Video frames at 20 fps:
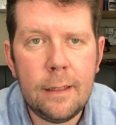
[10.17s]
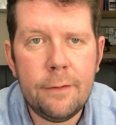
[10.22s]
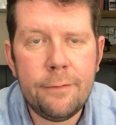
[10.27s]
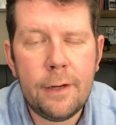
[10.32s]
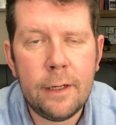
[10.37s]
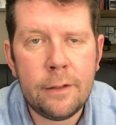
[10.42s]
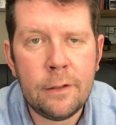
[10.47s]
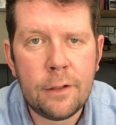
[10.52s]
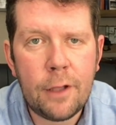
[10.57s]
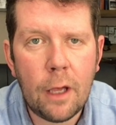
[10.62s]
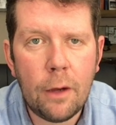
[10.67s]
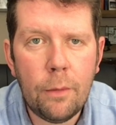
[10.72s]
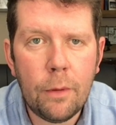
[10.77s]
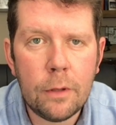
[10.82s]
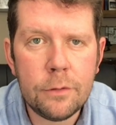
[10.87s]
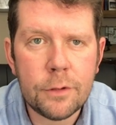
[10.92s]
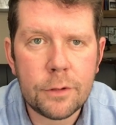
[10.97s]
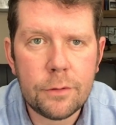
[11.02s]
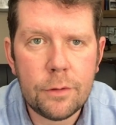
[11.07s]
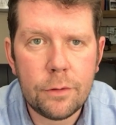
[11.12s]
if I could go on
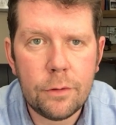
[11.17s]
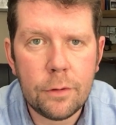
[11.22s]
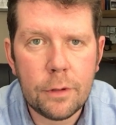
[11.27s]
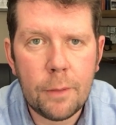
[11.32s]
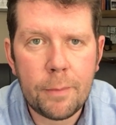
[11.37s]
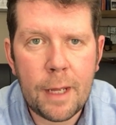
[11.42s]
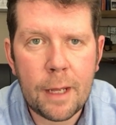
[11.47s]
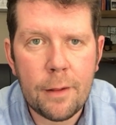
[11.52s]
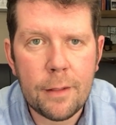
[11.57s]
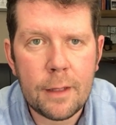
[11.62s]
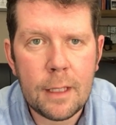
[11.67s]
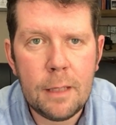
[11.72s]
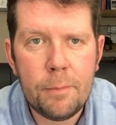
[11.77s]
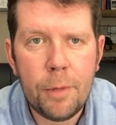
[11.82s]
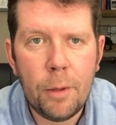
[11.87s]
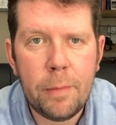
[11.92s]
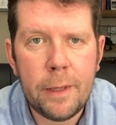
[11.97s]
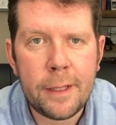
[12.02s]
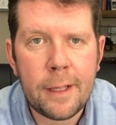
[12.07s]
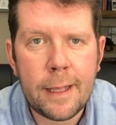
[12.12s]
to talk about the Public